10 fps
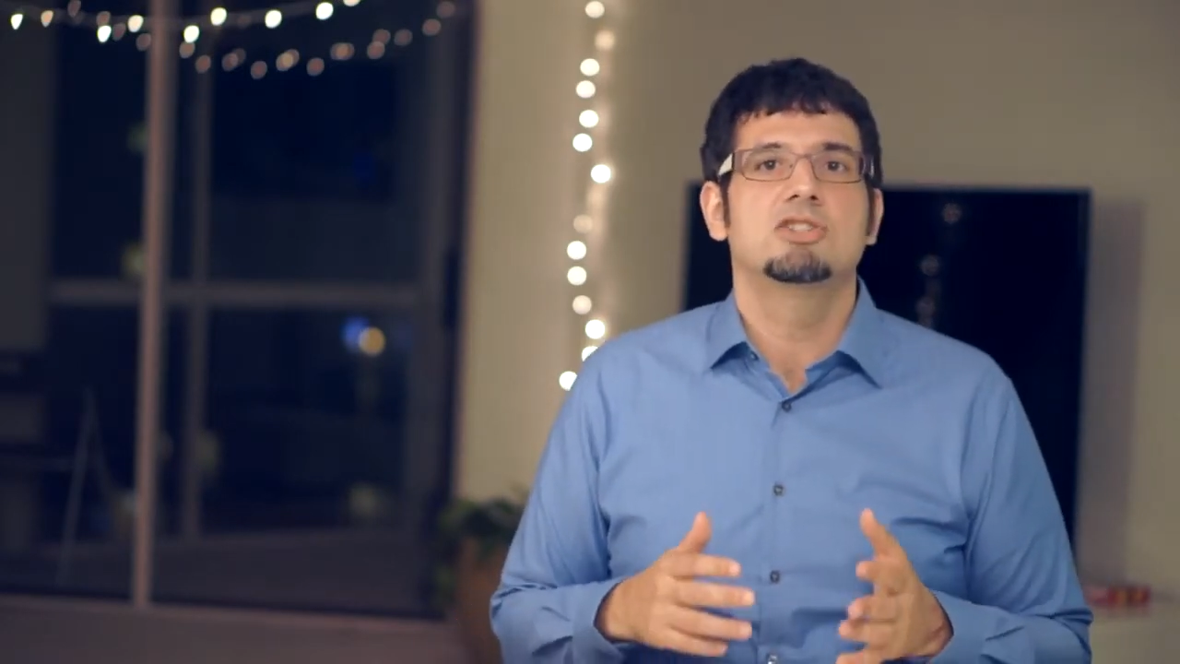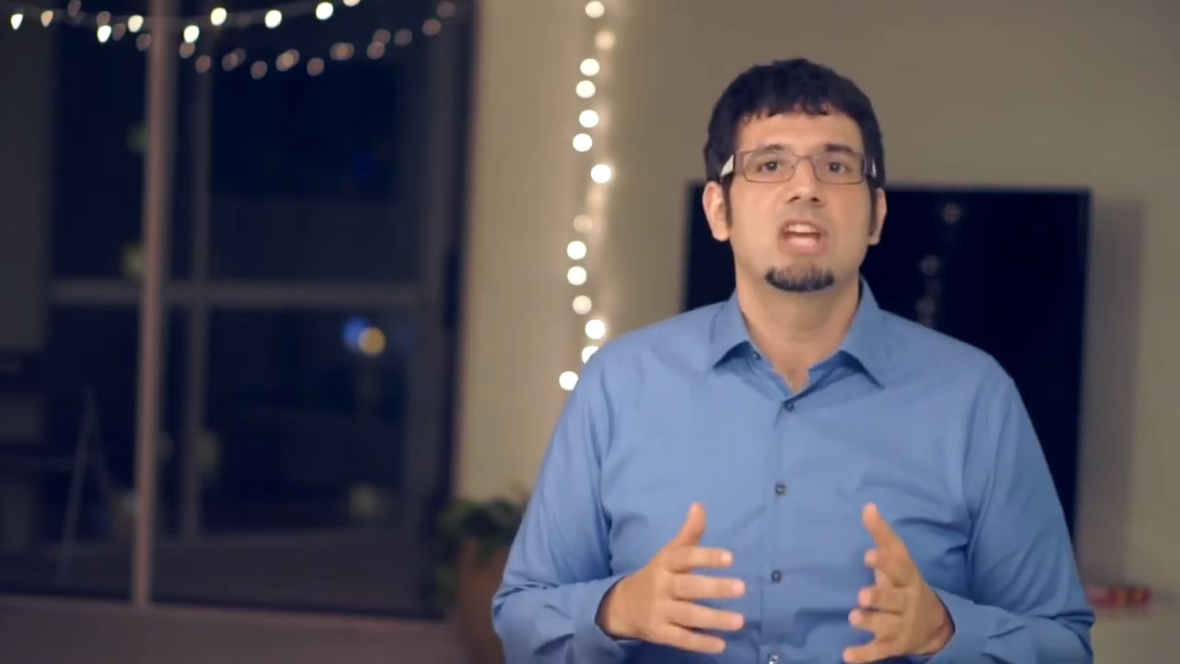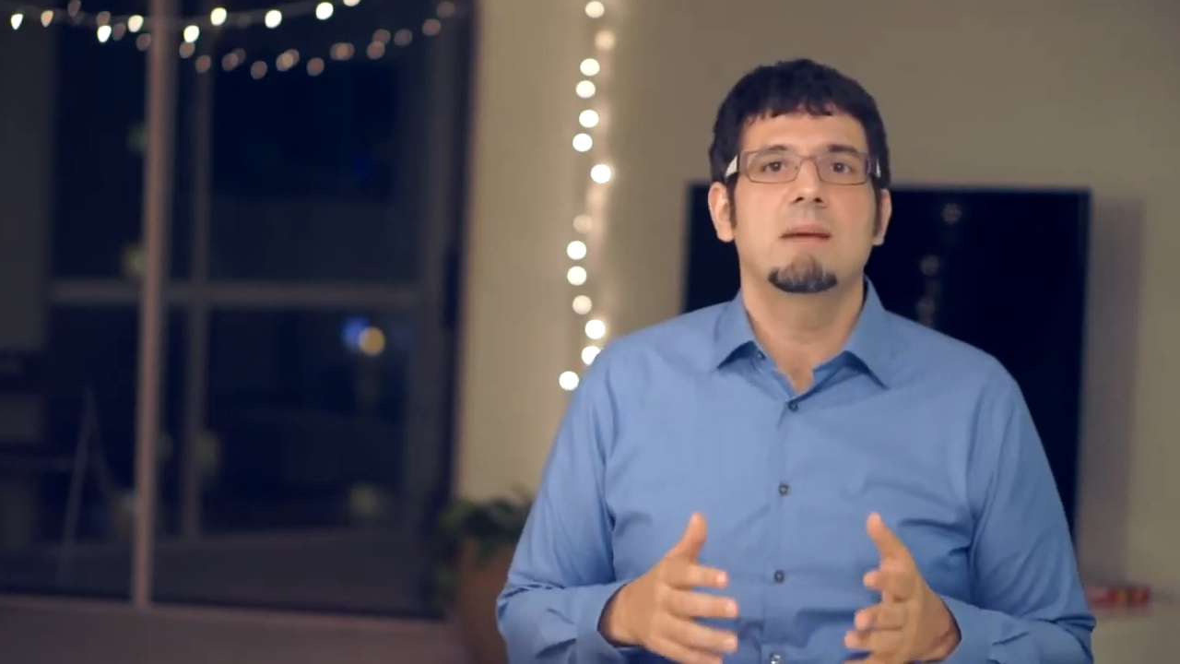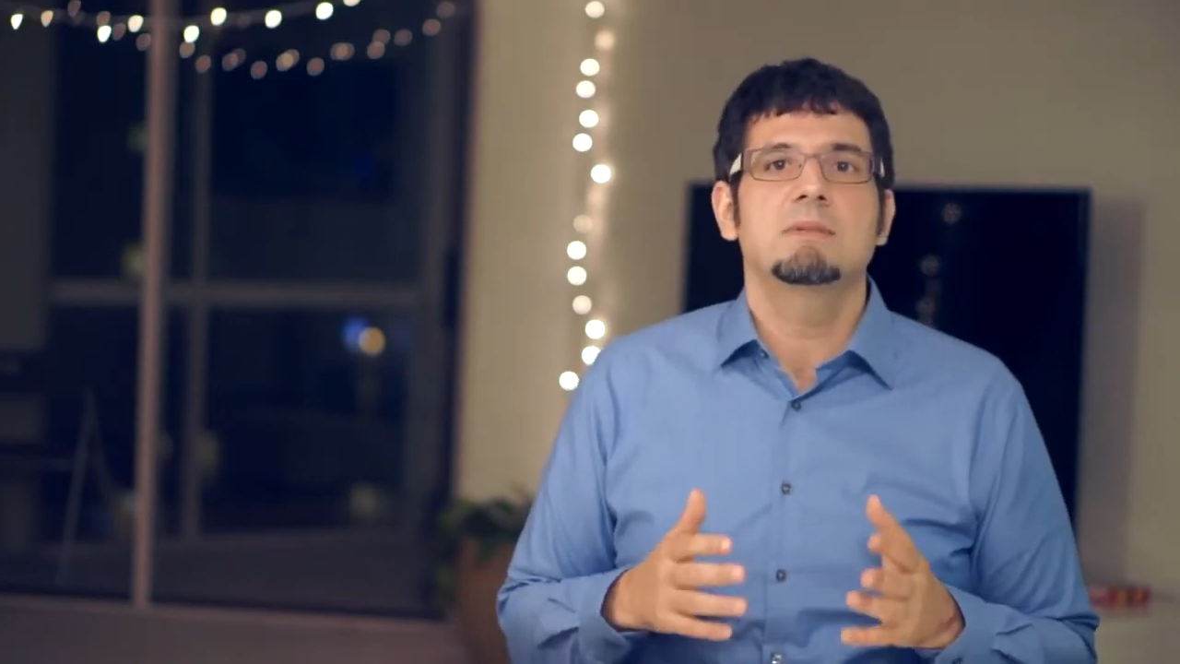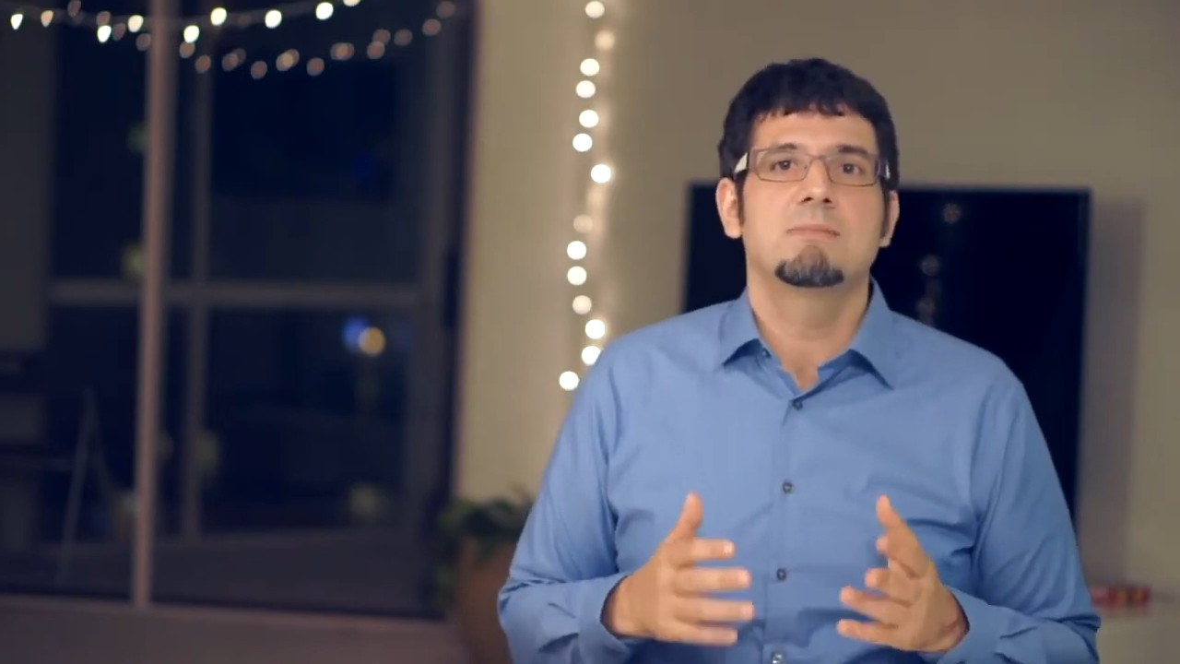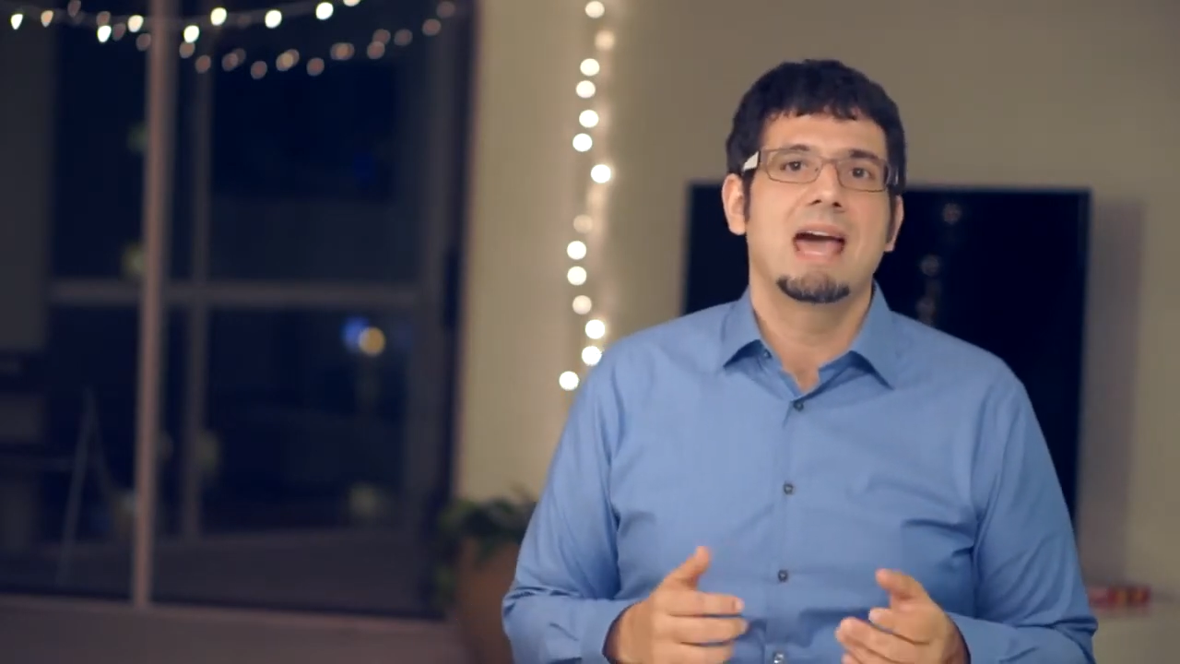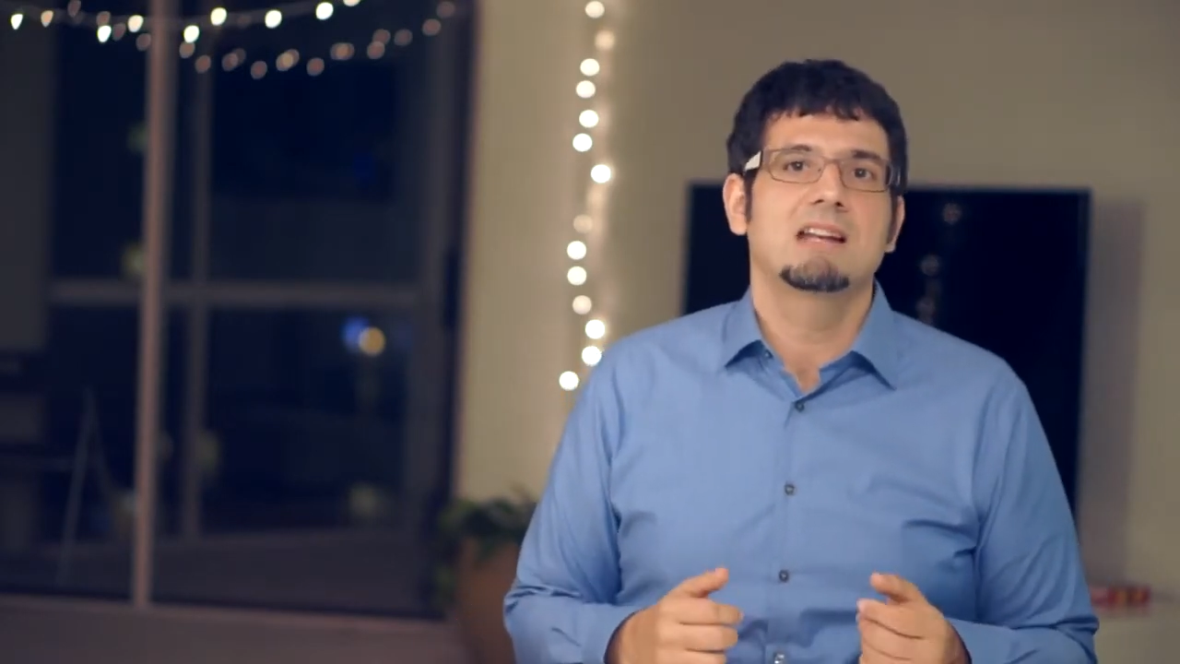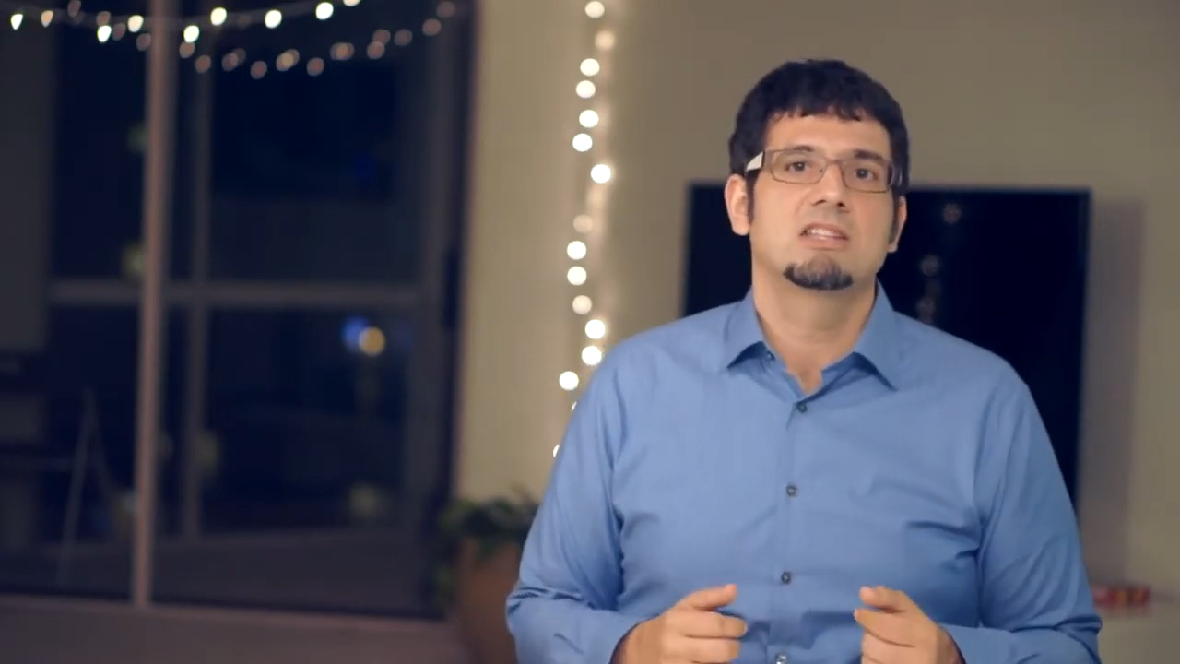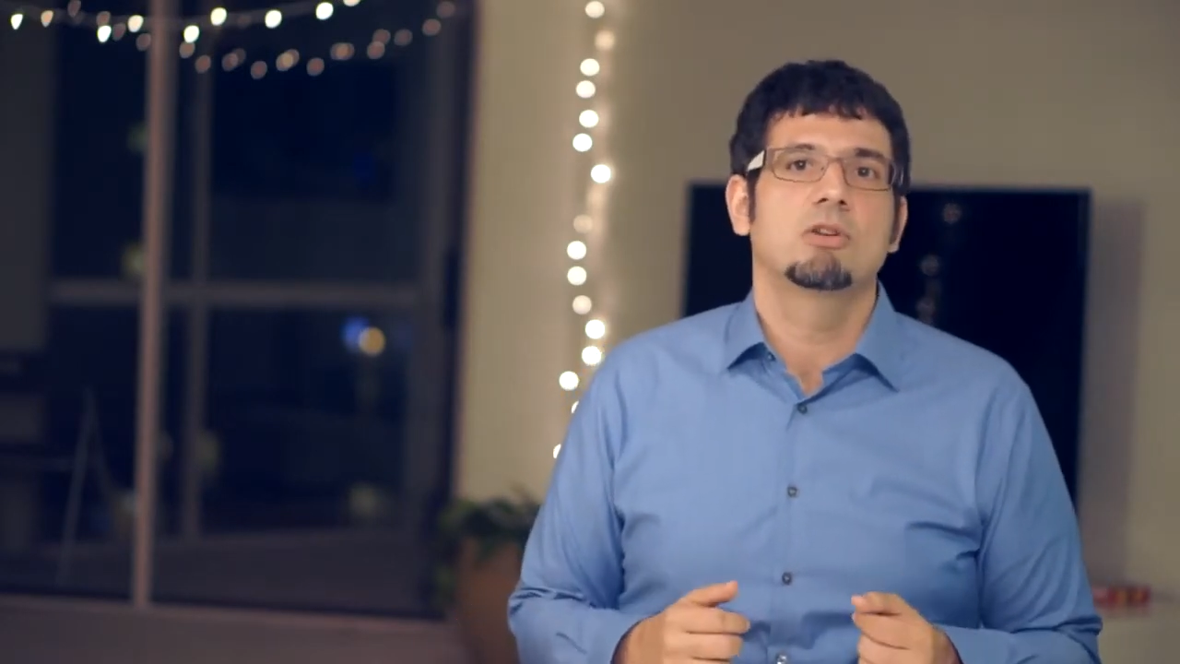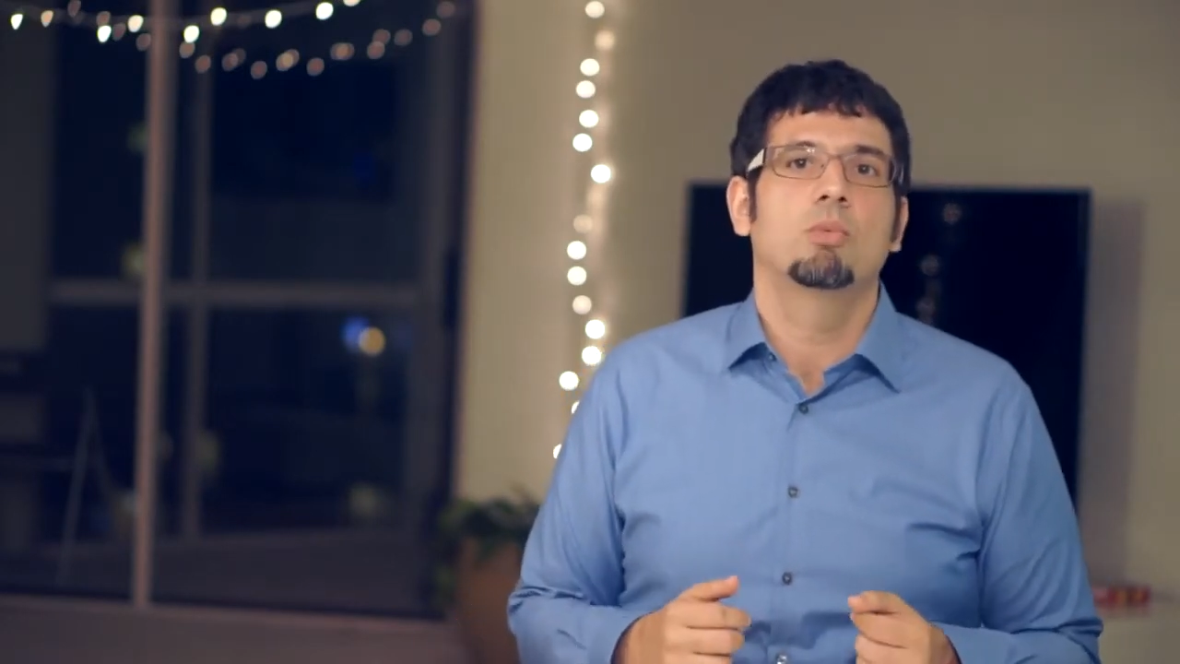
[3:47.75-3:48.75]
James
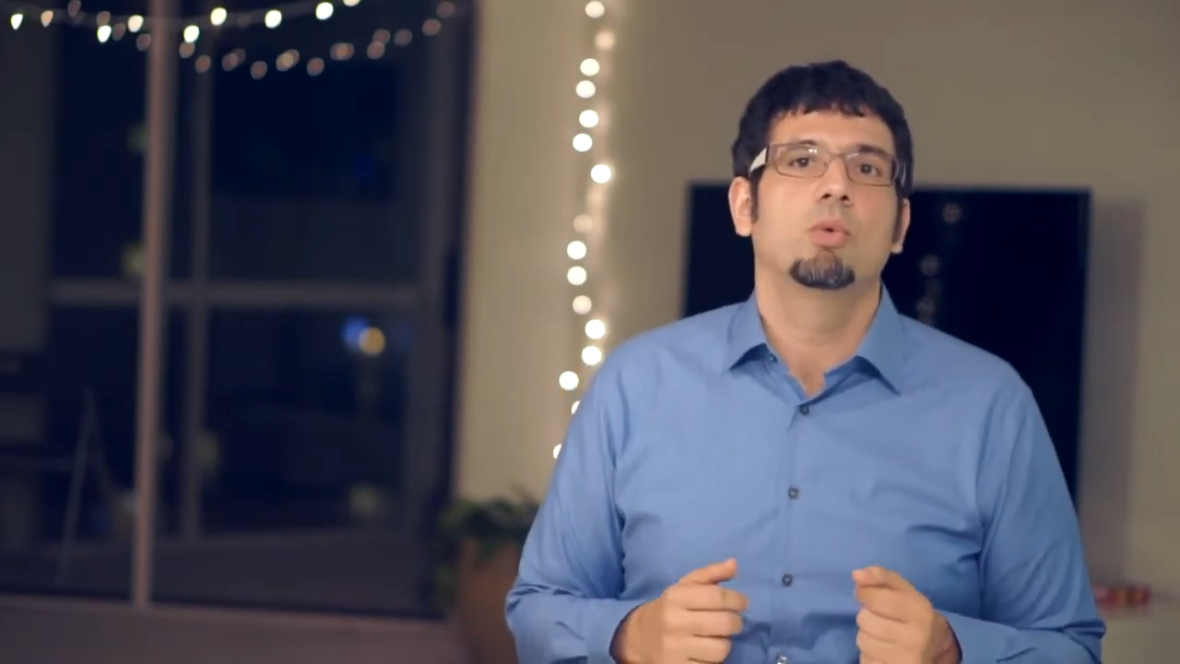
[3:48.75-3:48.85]
Madison